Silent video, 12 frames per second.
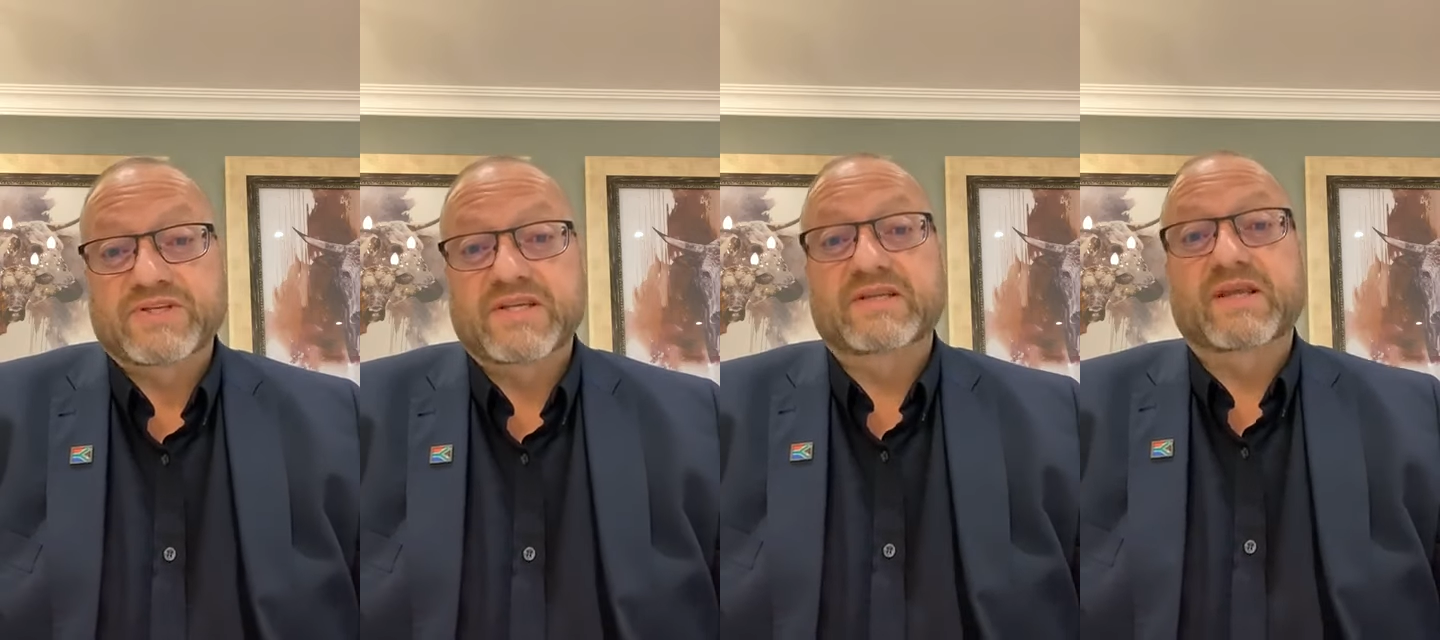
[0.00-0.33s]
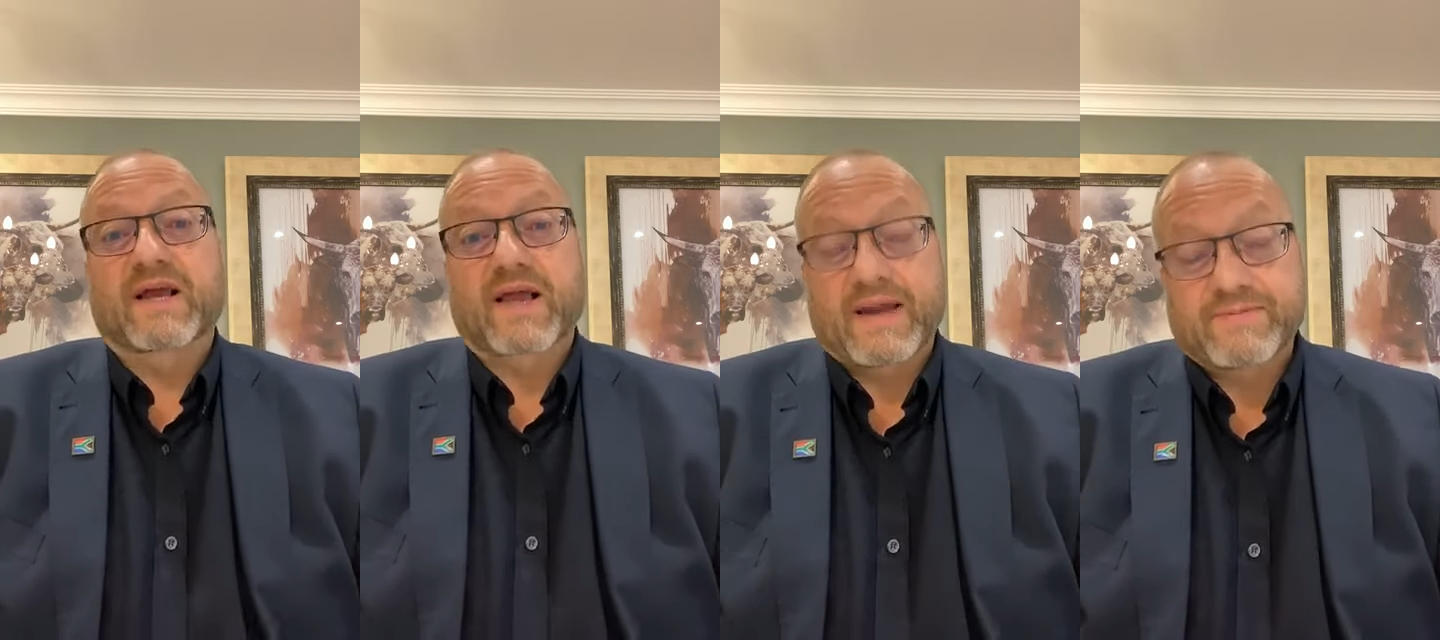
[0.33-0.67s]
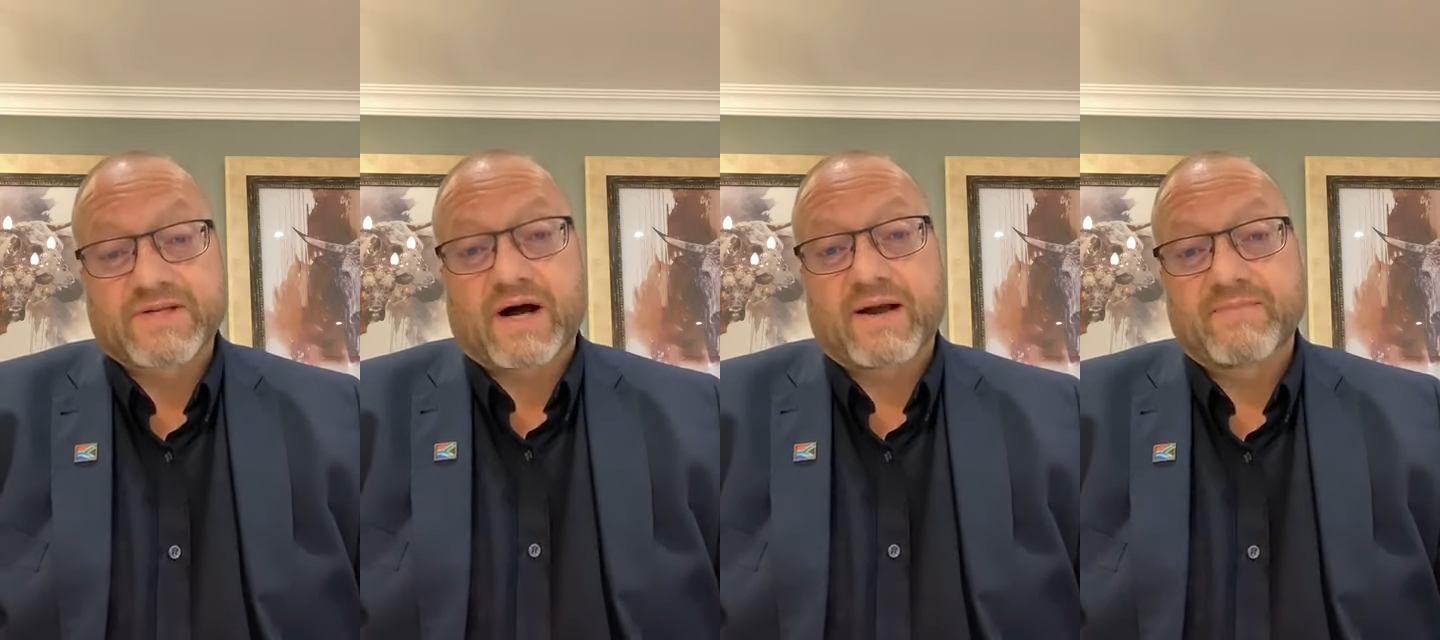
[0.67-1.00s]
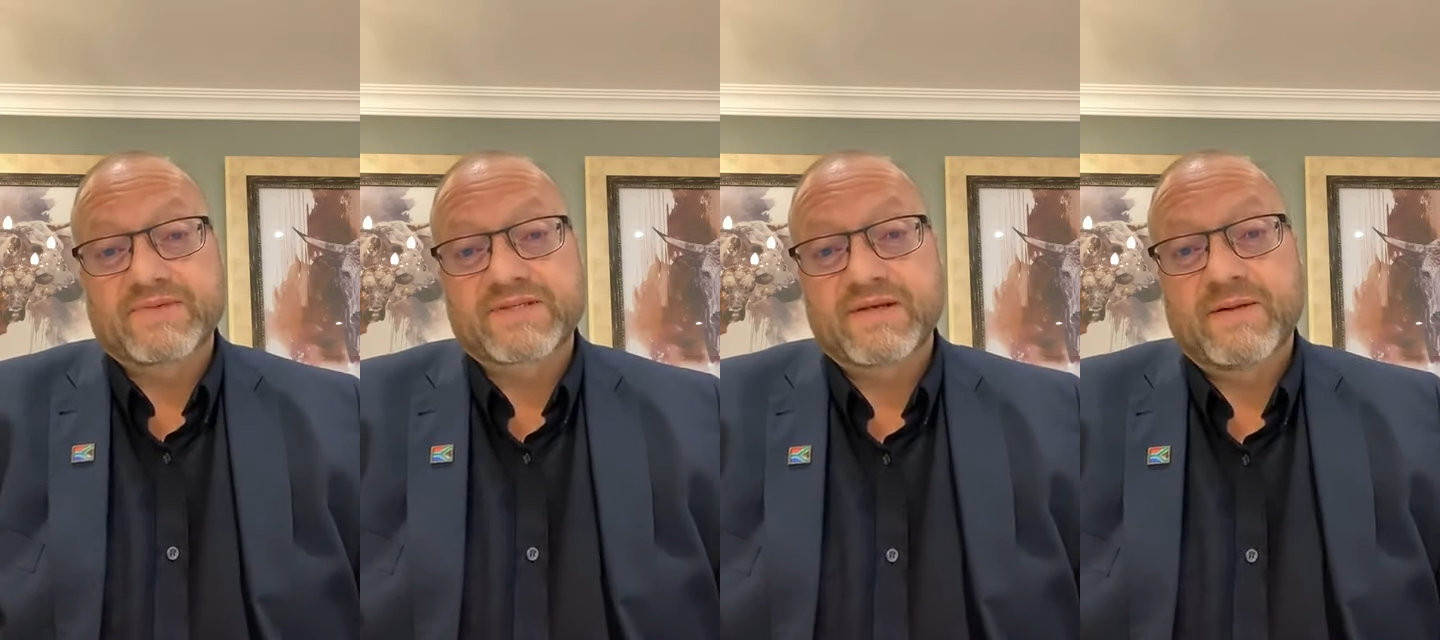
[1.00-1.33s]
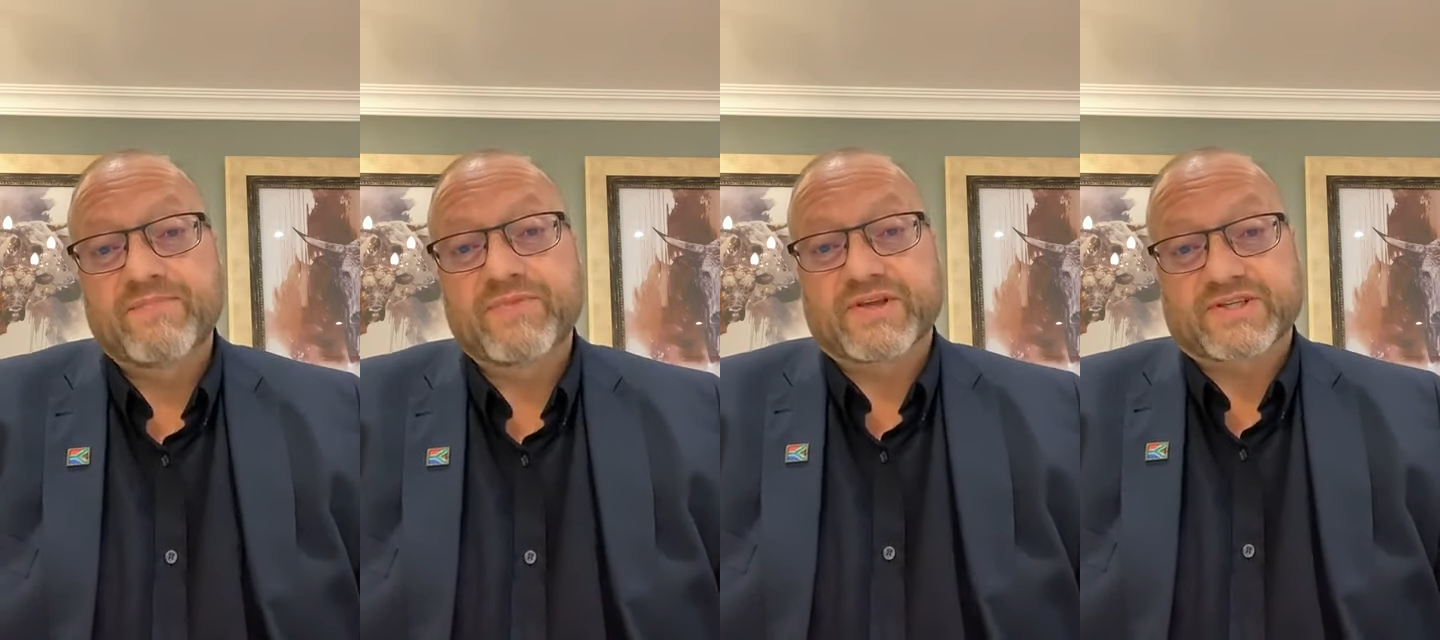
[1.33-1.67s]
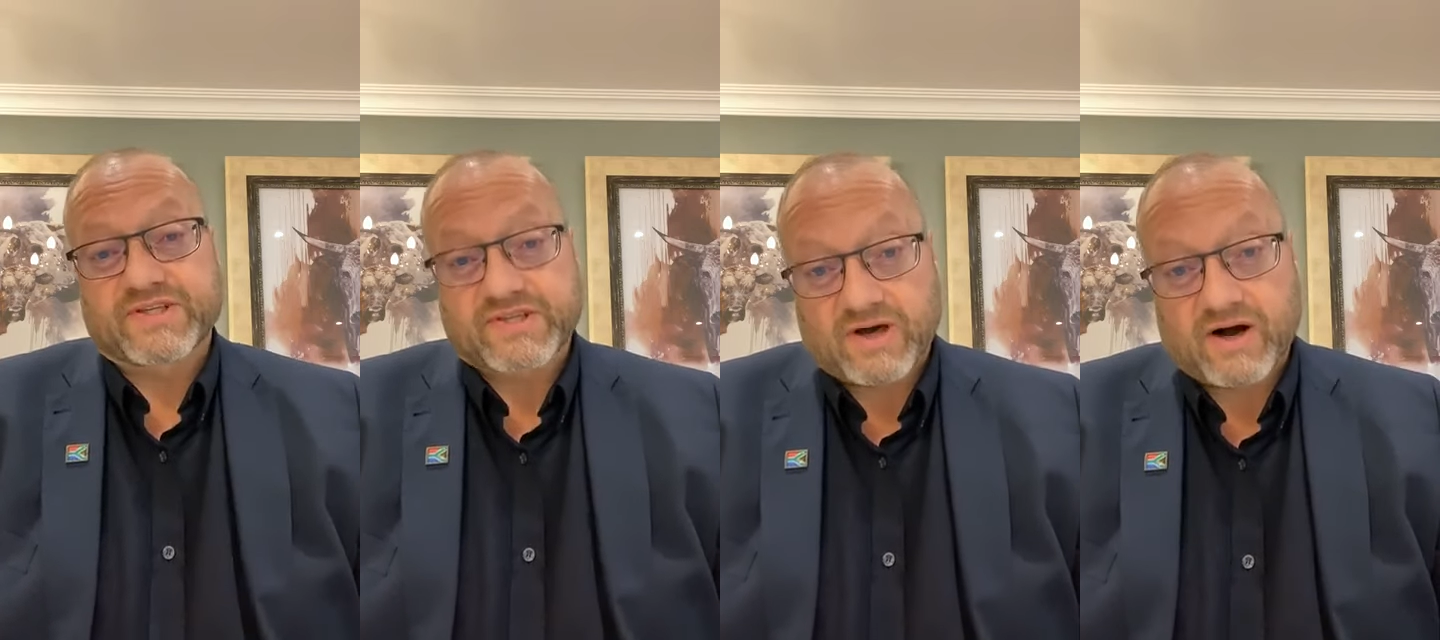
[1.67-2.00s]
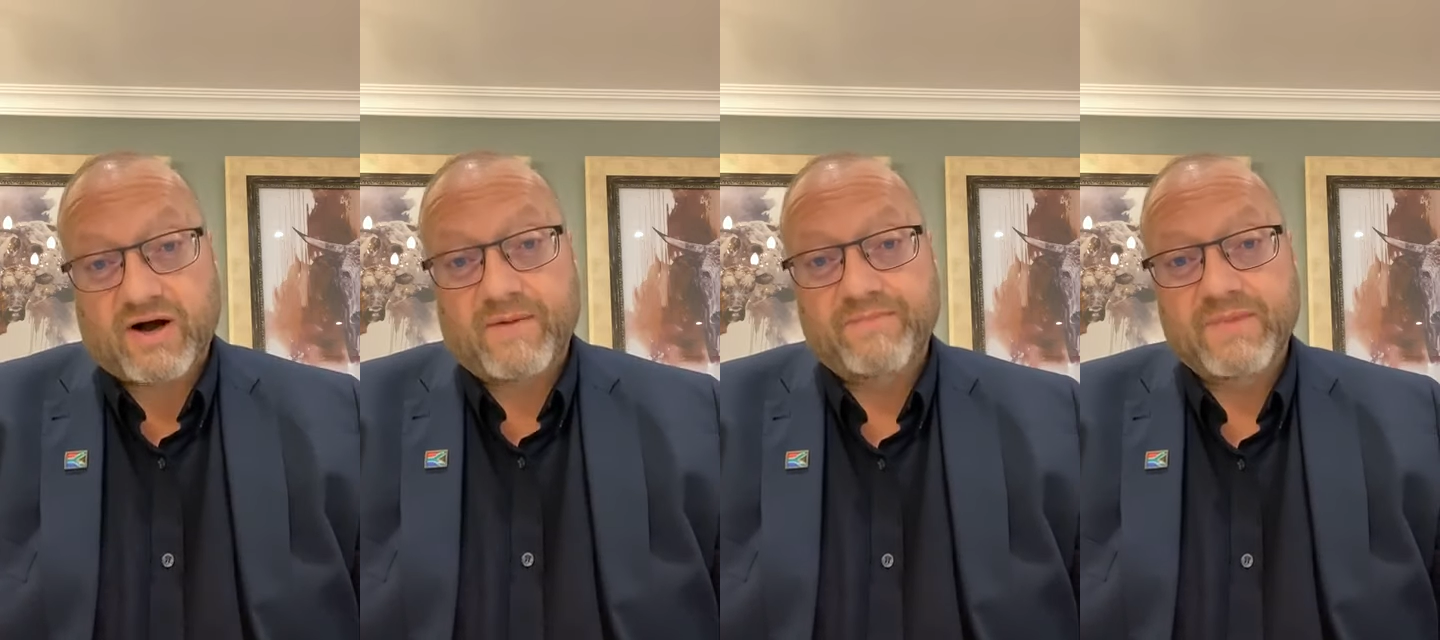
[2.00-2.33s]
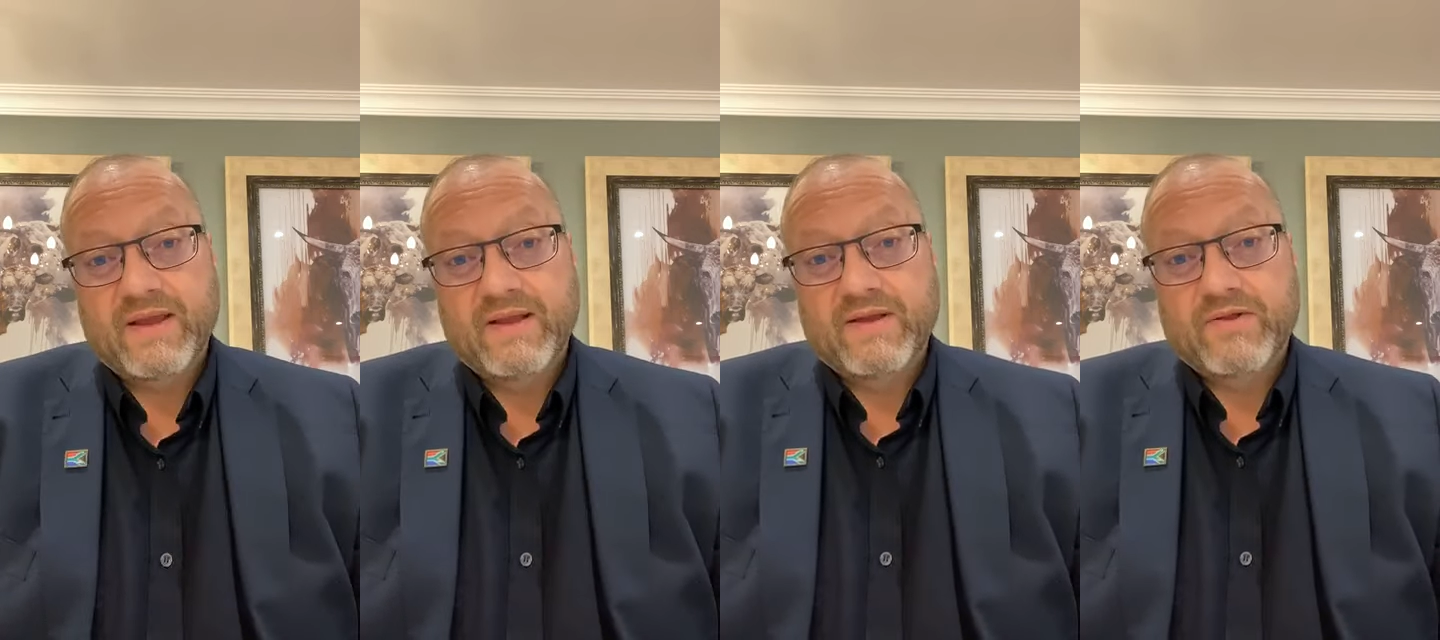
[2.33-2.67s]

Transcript: which is the Cape Times, the Star,